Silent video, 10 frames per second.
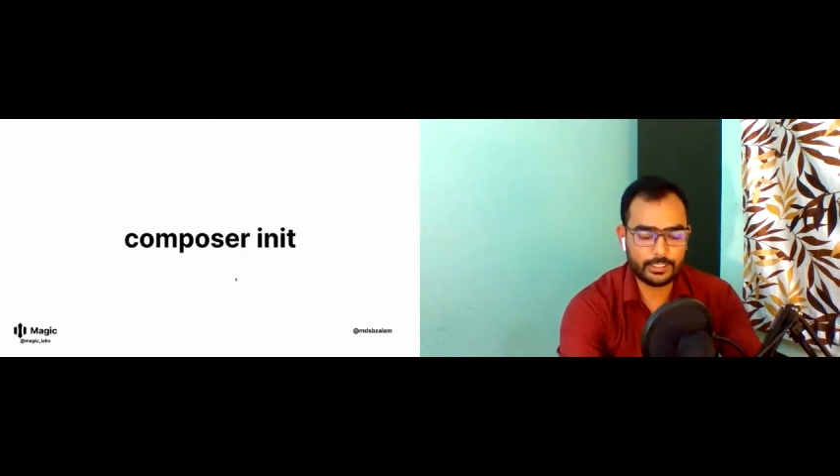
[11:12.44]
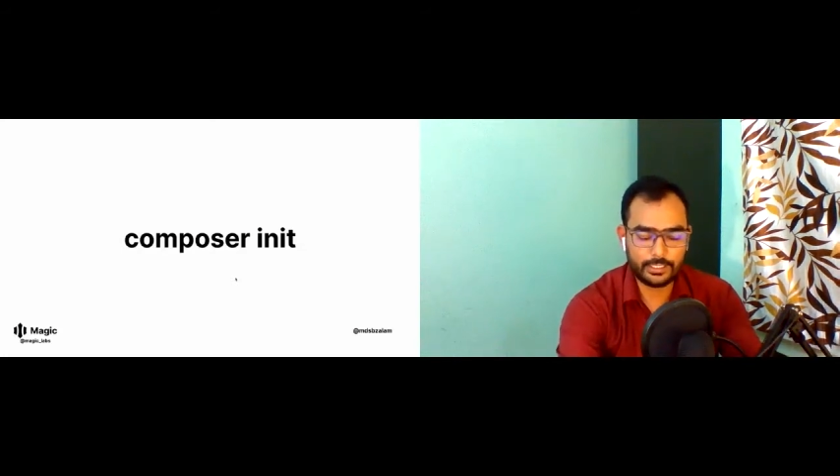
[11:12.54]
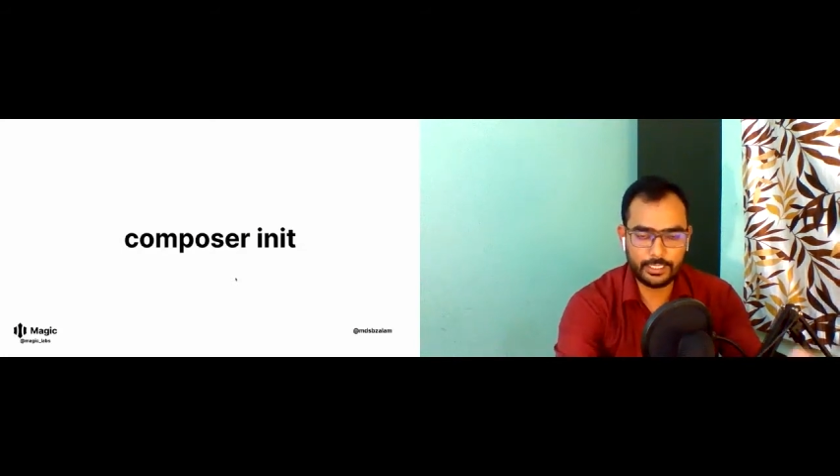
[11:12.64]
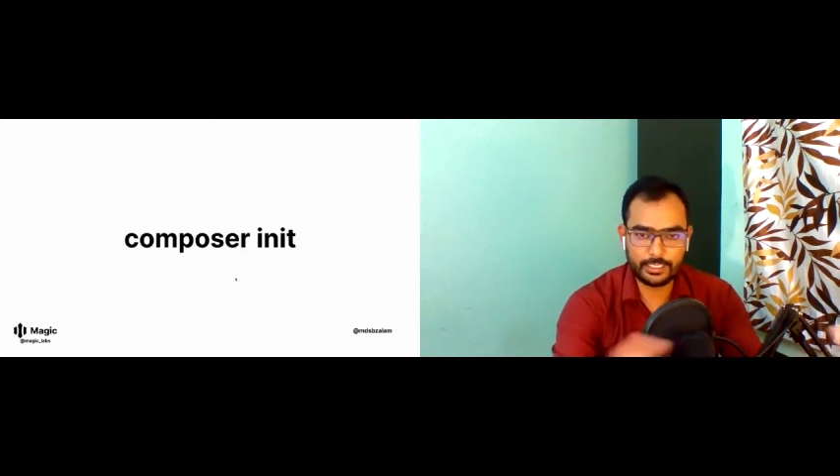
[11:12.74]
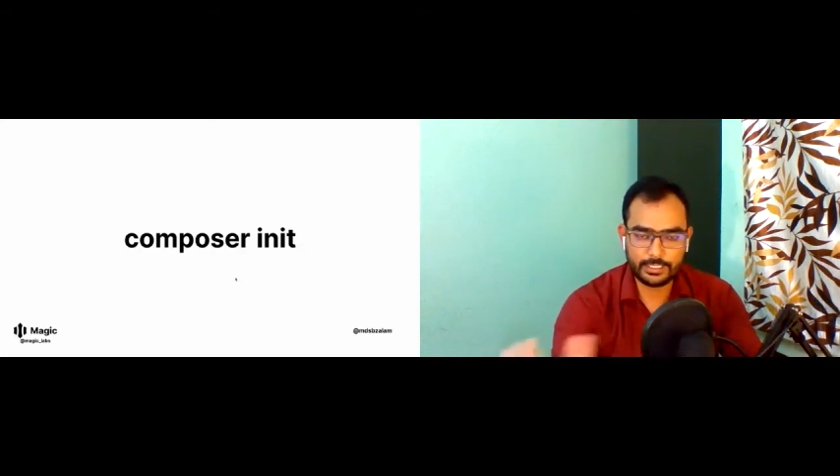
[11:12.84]

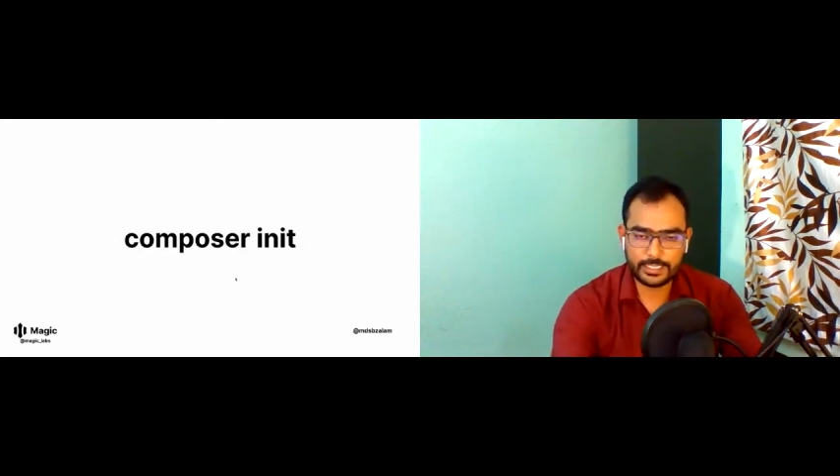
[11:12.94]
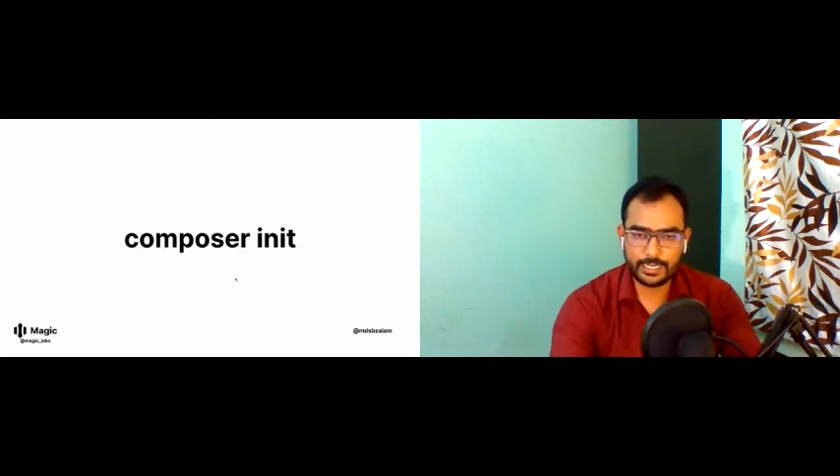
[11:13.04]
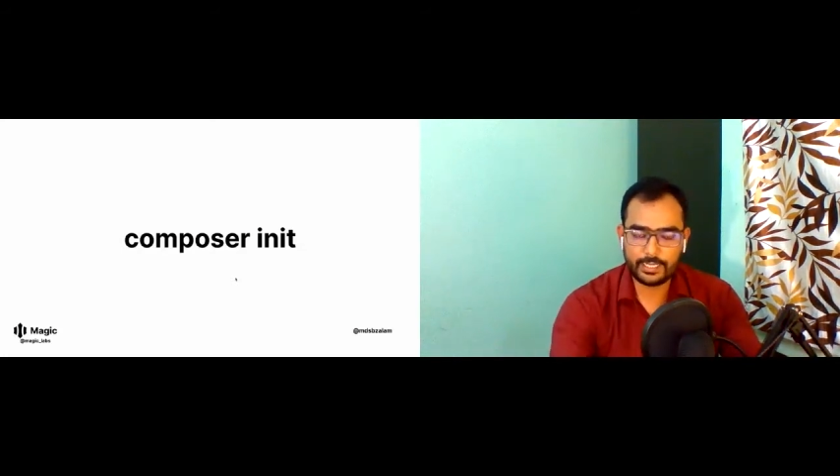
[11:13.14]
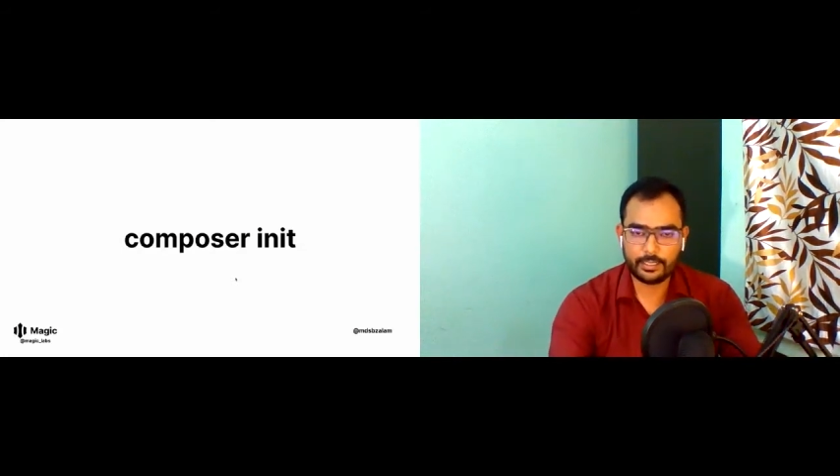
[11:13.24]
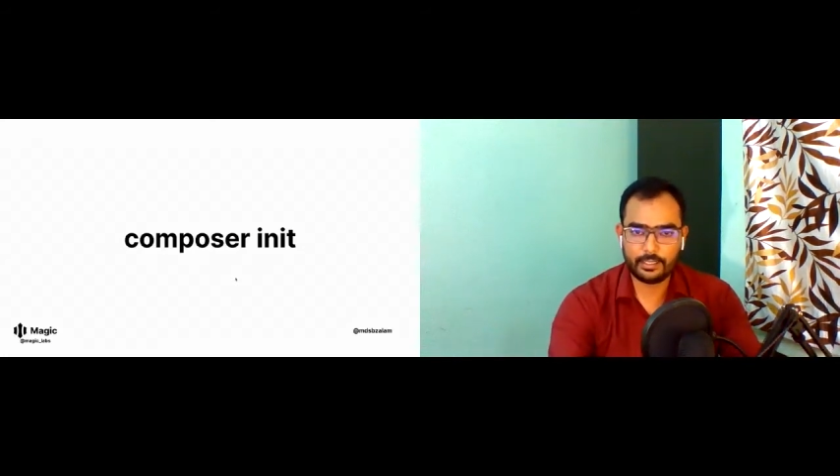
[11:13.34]
inside
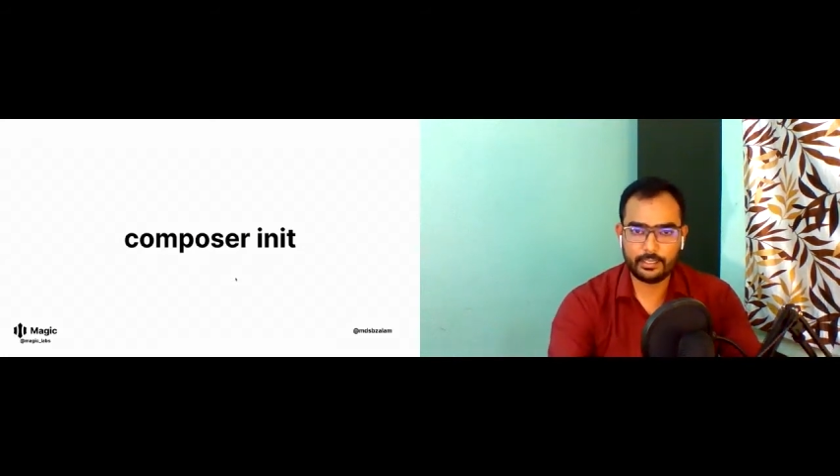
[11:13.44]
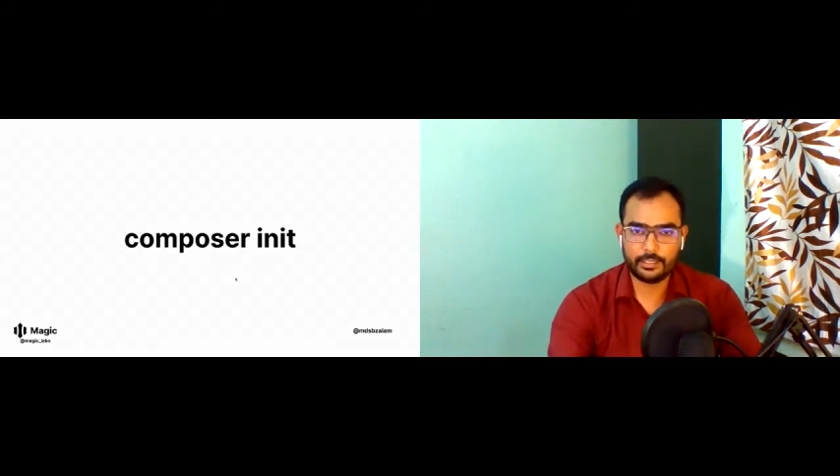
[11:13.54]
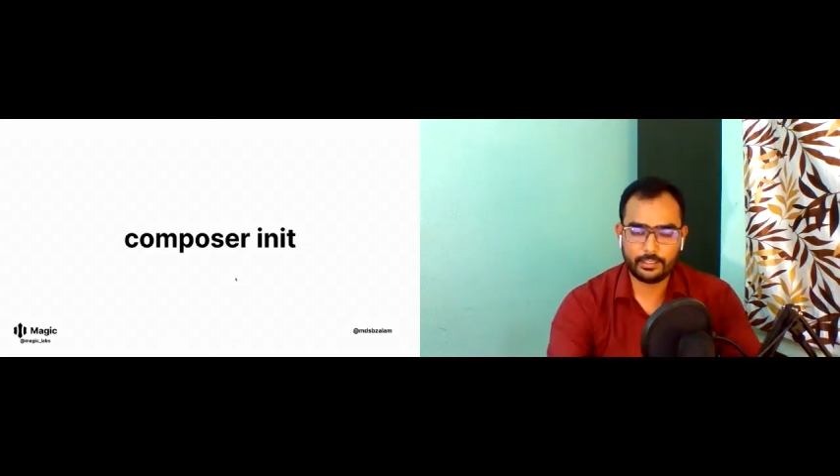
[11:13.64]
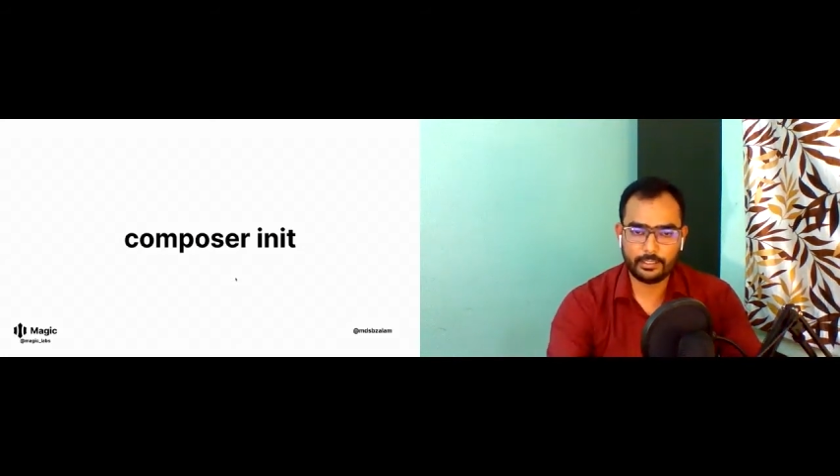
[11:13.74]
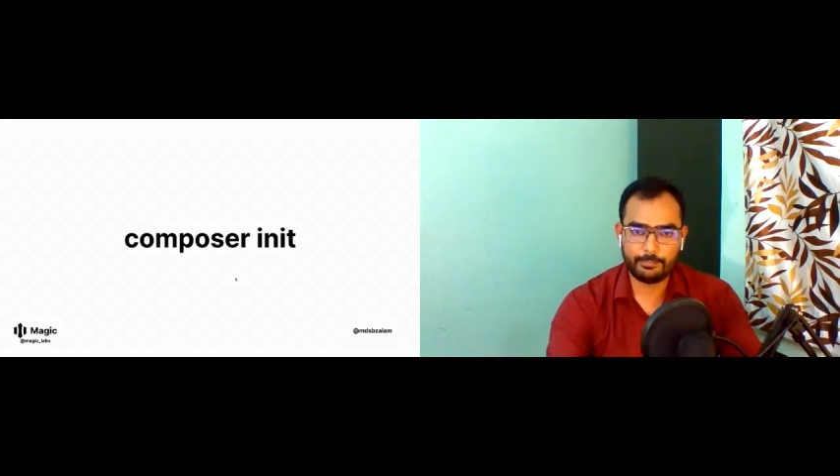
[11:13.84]
a